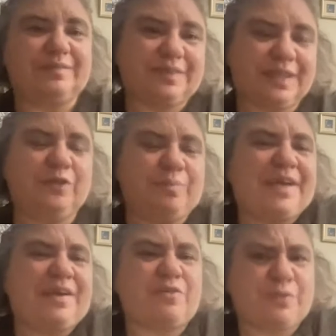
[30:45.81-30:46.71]
that you might
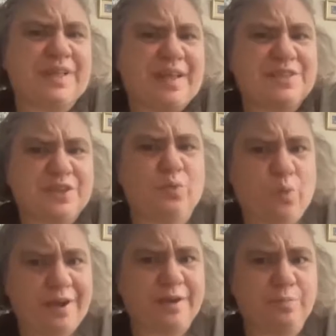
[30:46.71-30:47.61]
not have realized that you
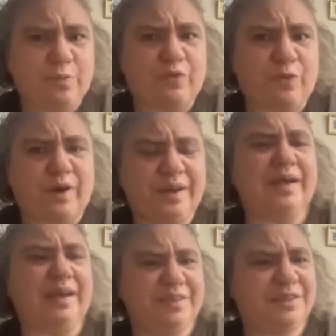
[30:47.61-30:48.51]
wanted before
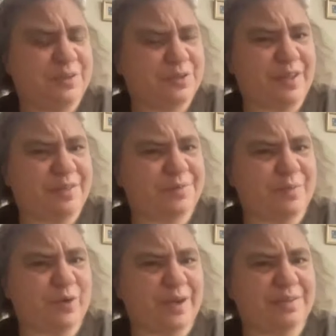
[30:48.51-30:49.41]
until you saw them
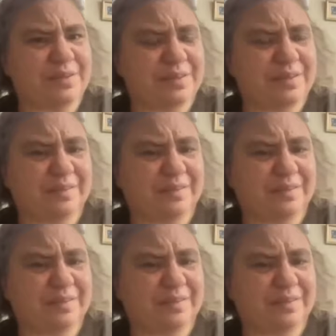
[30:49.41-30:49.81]
somewhere else.